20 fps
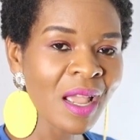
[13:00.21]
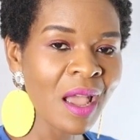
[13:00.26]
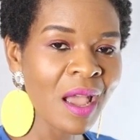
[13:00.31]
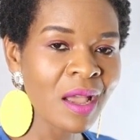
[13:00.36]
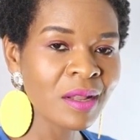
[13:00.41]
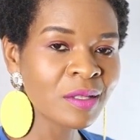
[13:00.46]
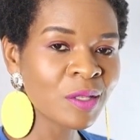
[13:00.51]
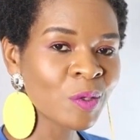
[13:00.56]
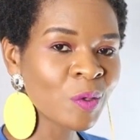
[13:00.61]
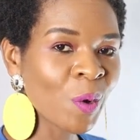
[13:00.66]

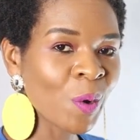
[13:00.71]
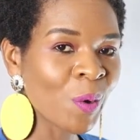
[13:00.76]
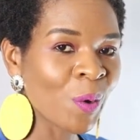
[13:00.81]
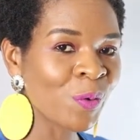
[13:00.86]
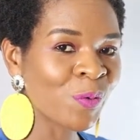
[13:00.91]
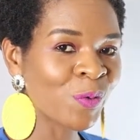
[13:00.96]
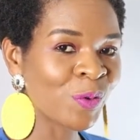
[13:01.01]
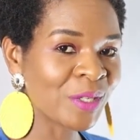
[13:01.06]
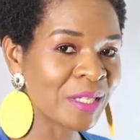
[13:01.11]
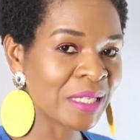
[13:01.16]
And
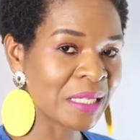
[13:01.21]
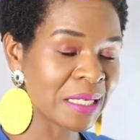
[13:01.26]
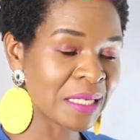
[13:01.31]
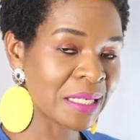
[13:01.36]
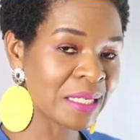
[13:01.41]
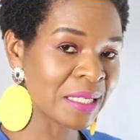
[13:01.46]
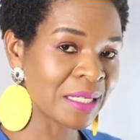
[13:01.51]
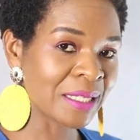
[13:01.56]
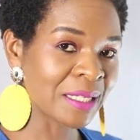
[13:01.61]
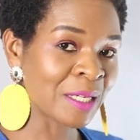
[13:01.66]
so for the
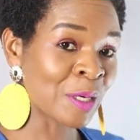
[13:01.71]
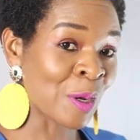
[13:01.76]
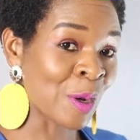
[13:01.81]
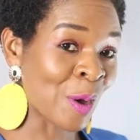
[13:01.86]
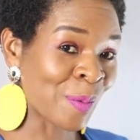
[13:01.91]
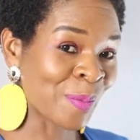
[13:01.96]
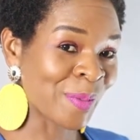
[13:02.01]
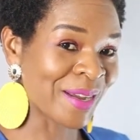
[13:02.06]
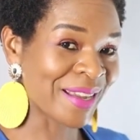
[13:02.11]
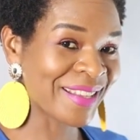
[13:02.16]
digital
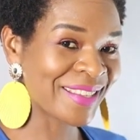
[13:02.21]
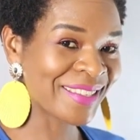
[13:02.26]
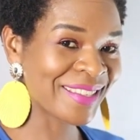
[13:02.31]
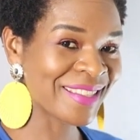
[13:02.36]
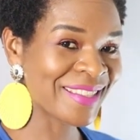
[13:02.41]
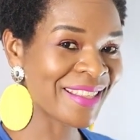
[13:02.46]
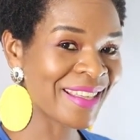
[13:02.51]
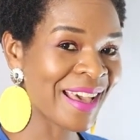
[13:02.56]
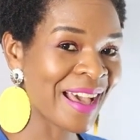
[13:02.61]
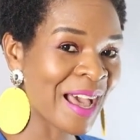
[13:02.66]
nomads
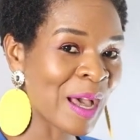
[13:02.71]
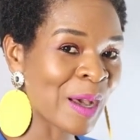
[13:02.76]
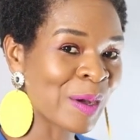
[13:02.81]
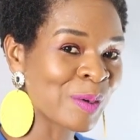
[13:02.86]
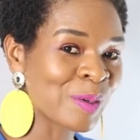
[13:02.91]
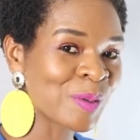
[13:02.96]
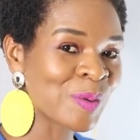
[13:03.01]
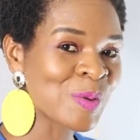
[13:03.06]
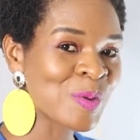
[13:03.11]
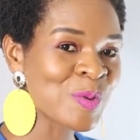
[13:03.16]
in the
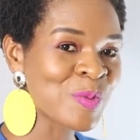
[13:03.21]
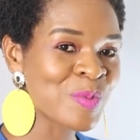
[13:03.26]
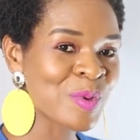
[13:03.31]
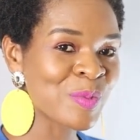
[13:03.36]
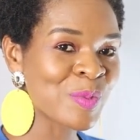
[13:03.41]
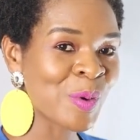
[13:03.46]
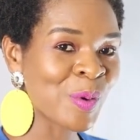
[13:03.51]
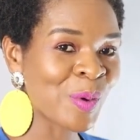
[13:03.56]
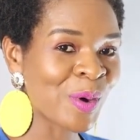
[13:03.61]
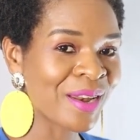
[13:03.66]
house who may
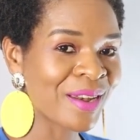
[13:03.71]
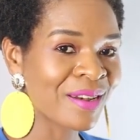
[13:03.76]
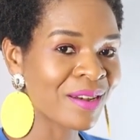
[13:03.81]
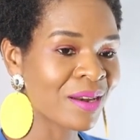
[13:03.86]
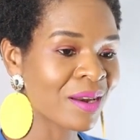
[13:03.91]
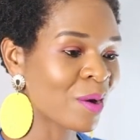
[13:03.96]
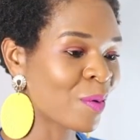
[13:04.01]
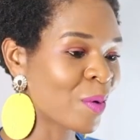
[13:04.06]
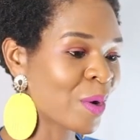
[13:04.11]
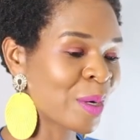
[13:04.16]
be
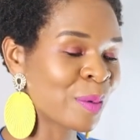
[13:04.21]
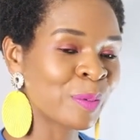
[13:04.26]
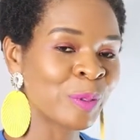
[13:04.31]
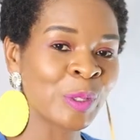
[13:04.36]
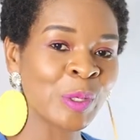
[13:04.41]
wondering what I'm